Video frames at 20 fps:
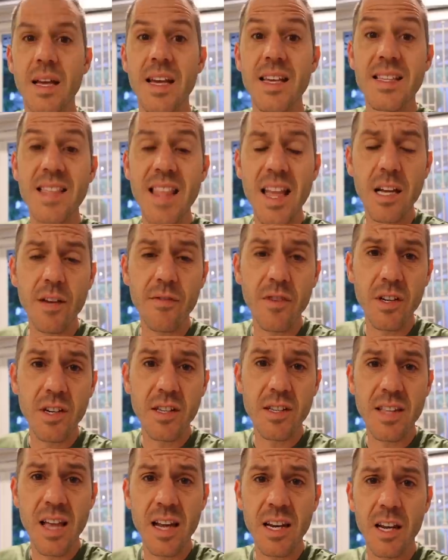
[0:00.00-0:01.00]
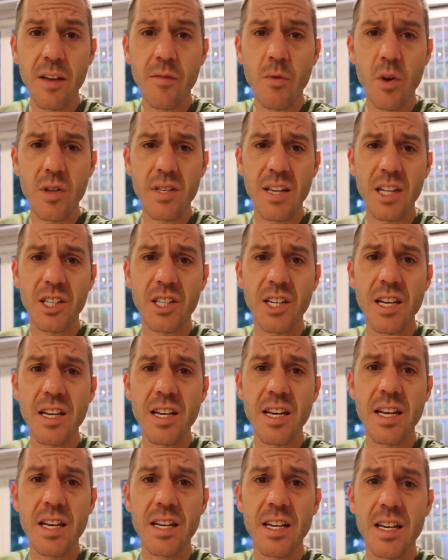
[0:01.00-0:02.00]
It's lack of understanding of what's actually
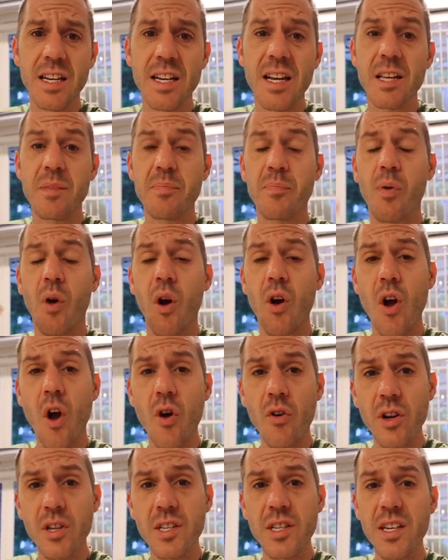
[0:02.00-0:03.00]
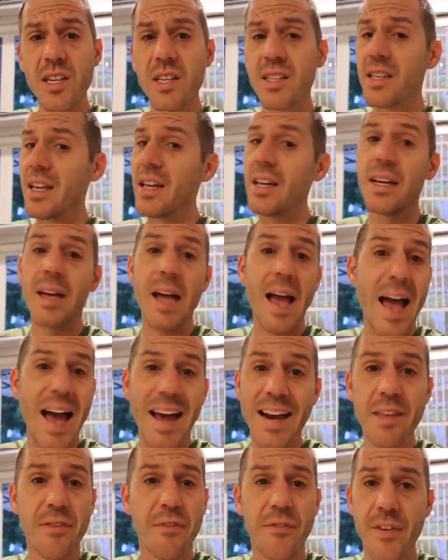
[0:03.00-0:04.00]
needed, it's priorities,
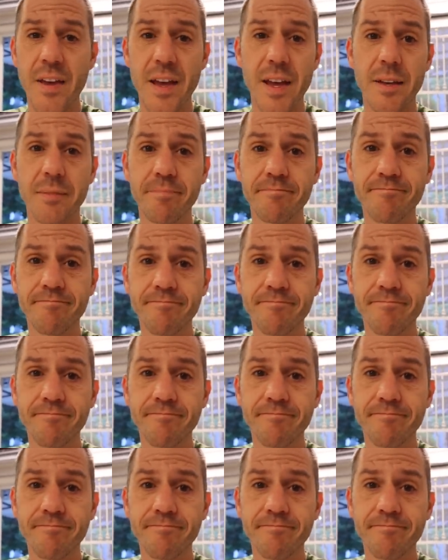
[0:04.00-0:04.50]
and it's fear.